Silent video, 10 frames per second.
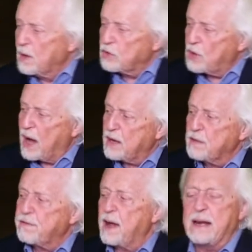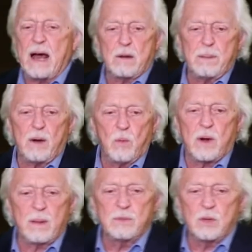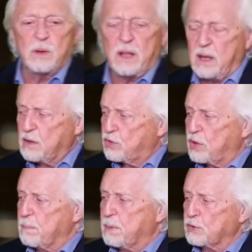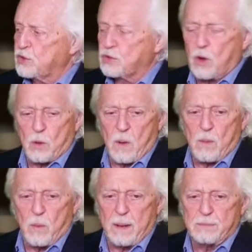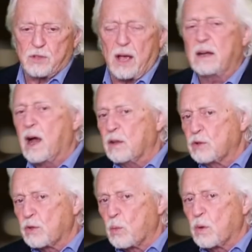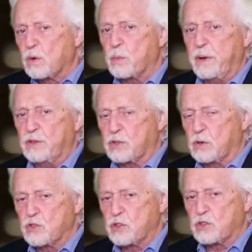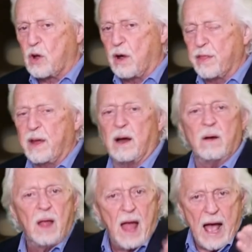So how do you find out about what I'm doing? It's simple. Just go to our website. Under the word research, it's all there.